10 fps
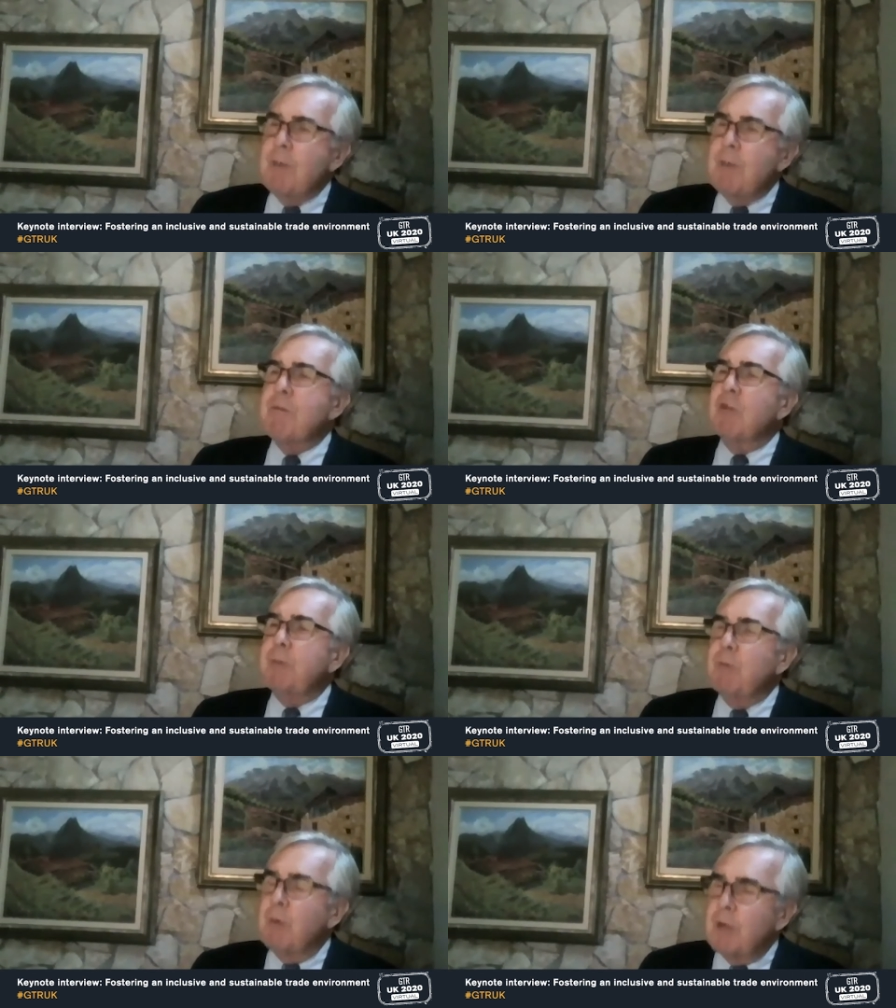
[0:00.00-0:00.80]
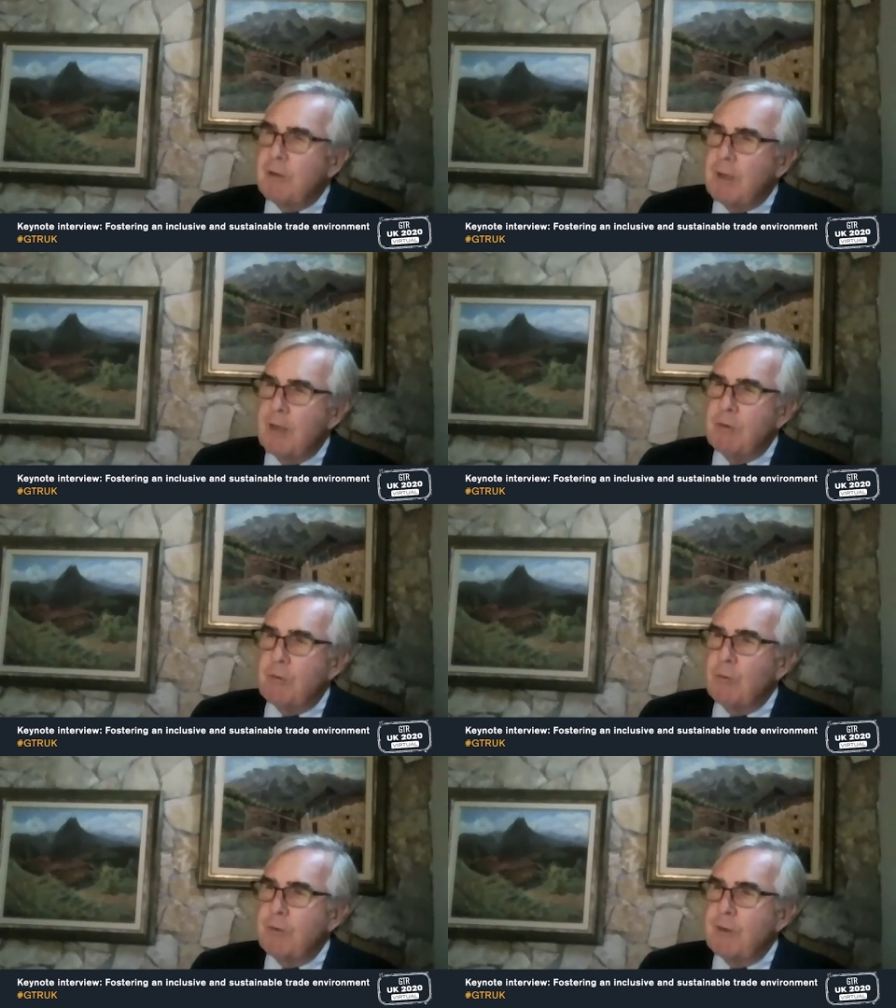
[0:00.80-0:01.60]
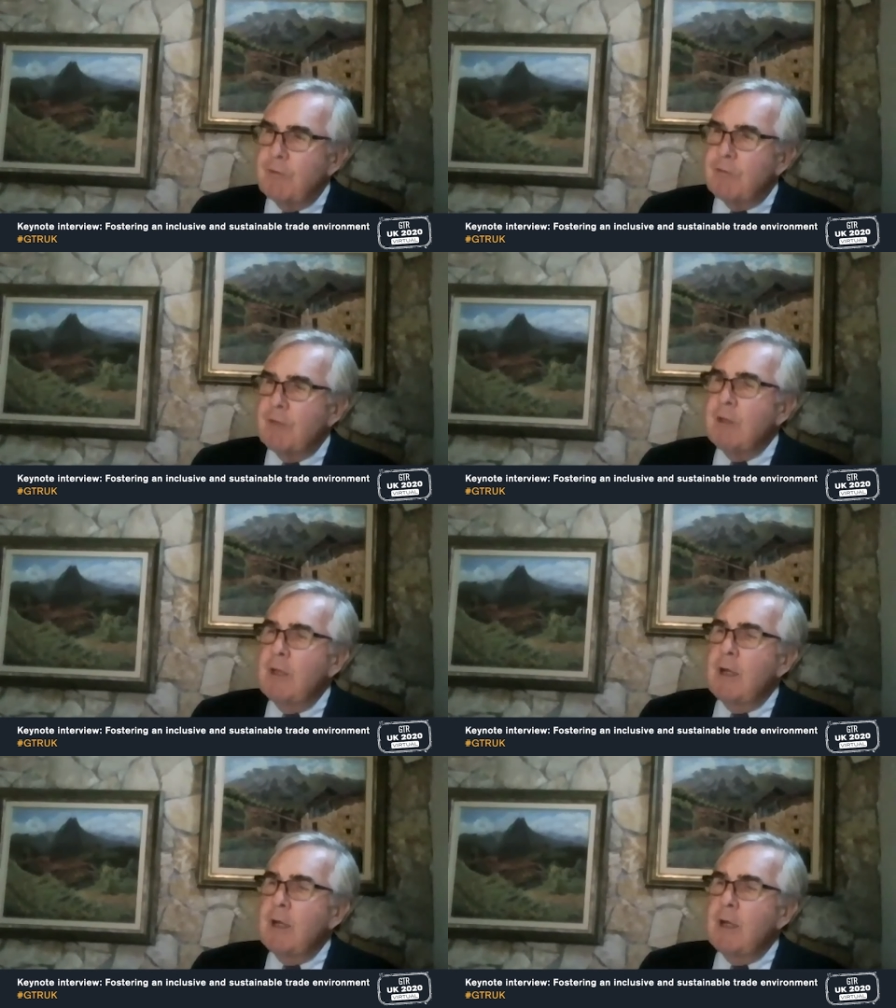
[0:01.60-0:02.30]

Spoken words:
We must be working together on all these things.